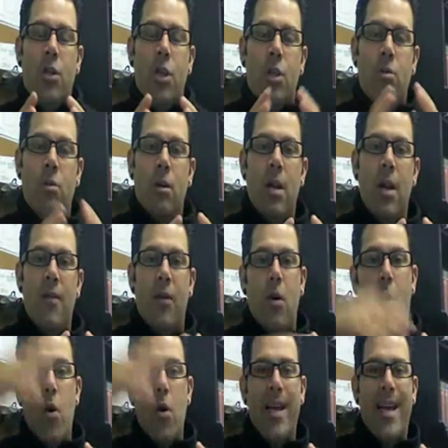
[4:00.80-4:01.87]
issue in the liver,
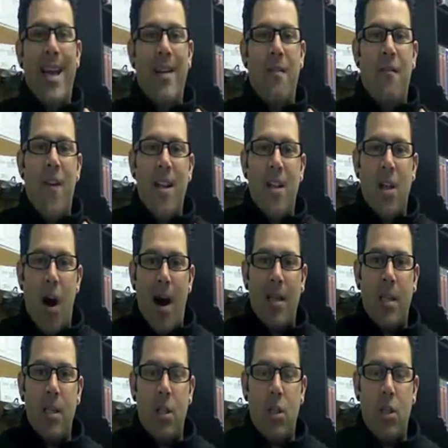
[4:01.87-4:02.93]
or you're getting fed
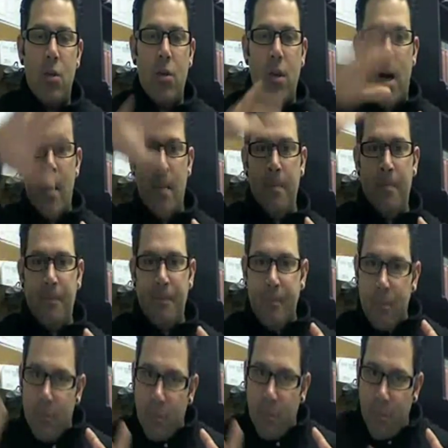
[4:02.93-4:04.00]
toxins through the
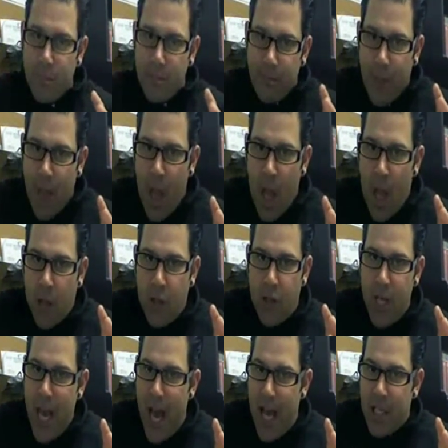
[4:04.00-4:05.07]

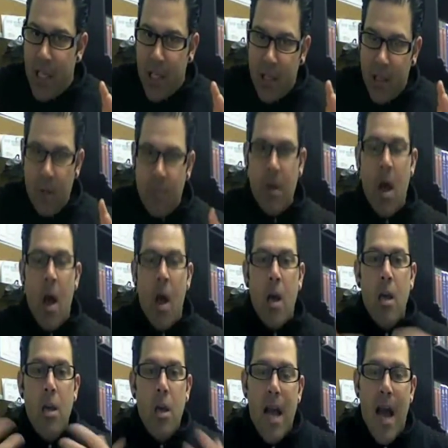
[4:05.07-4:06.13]
GI system,
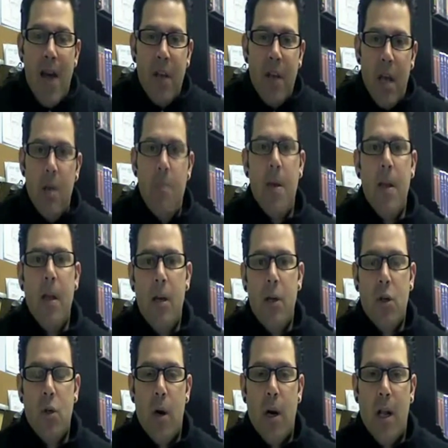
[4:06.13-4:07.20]
you can have the inability to
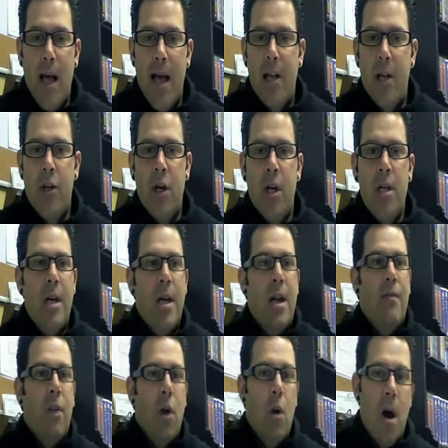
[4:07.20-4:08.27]
store glycogen, you can
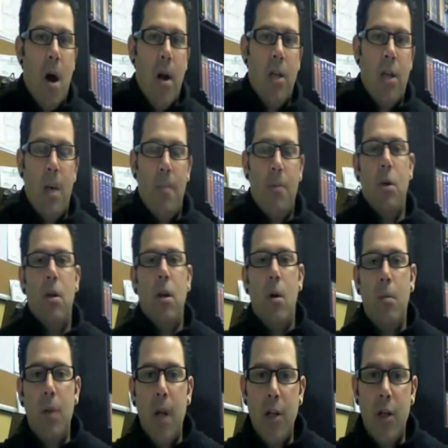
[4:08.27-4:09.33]
have low body temperature, low
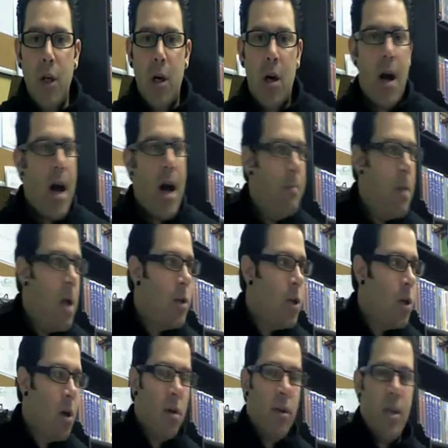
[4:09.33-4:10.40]
blood sugar, high blood
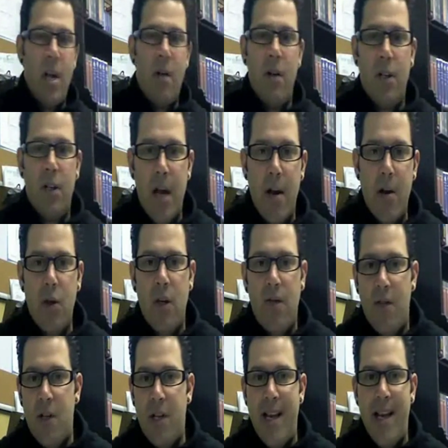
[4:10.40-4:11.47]
sugar, decreased energy,
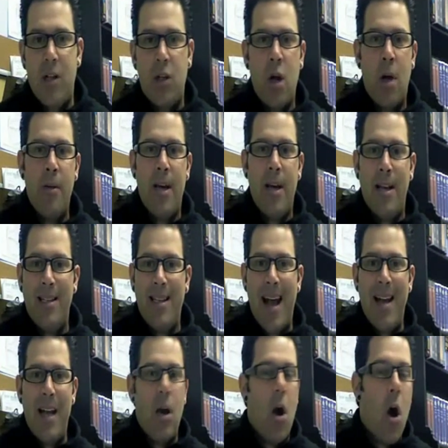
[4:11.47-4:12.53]
fatigue, insomnia,
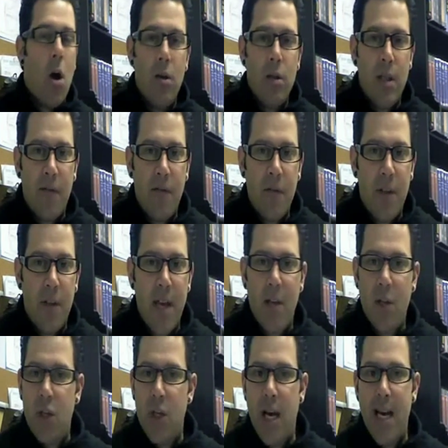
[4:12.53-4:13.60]
anxiety, all those different
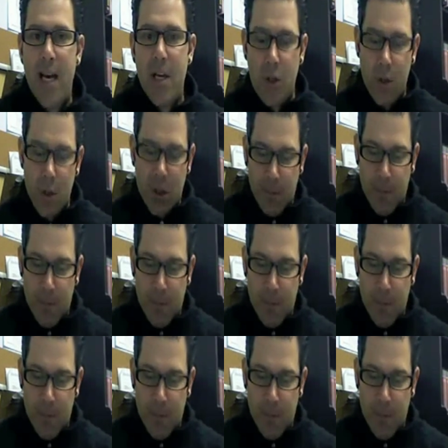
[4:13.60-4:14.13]
things, GI issues.